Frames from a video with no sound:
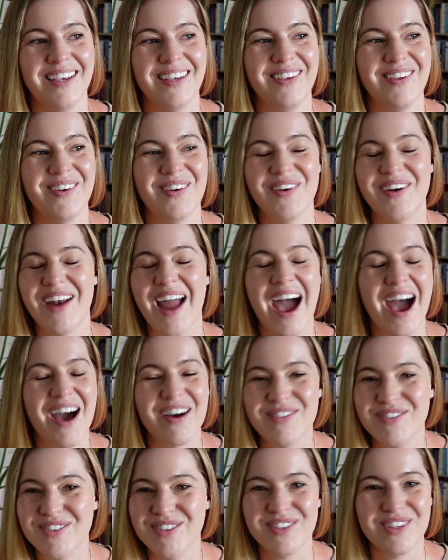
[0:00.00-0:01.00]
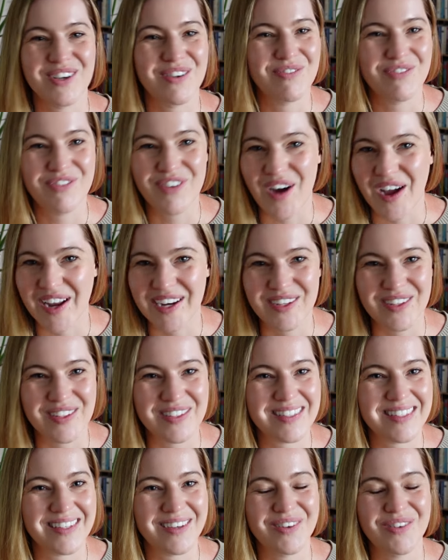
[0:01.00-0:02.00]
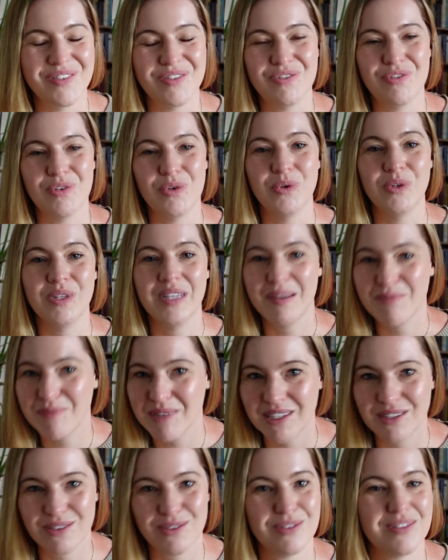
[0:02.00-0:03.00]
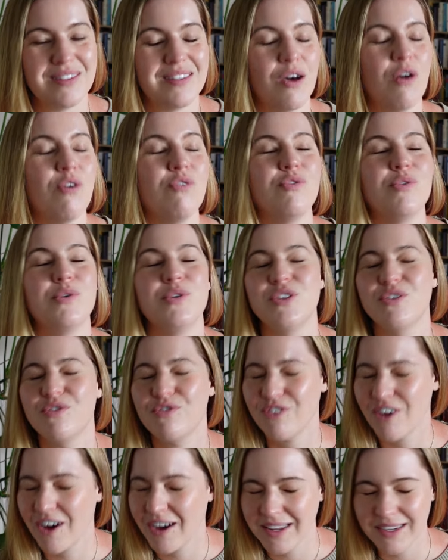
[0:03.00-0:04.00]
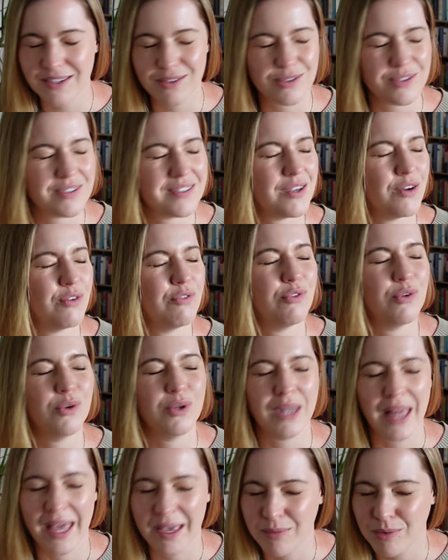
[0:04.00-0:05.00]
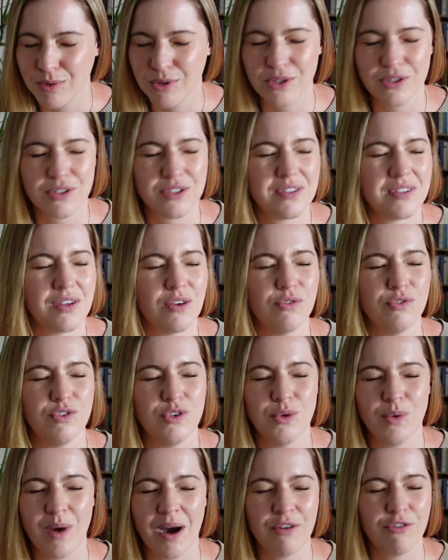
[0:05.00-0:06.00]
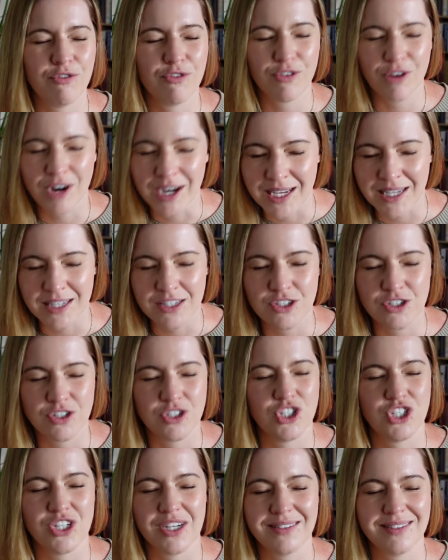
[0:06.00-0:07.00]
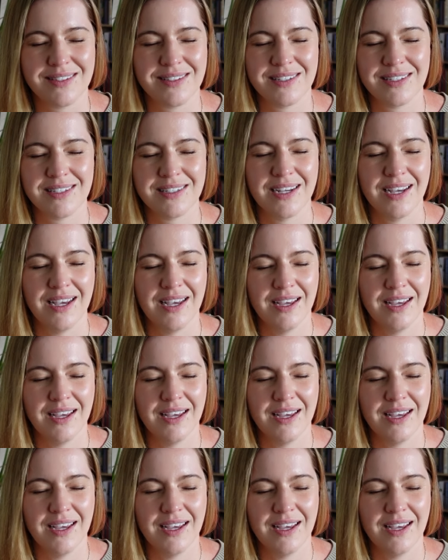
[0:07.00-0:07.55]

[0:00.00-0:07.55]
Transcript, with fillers: you don't have to confine yourself or limit yourself or define yourself or label yourself. You are free to just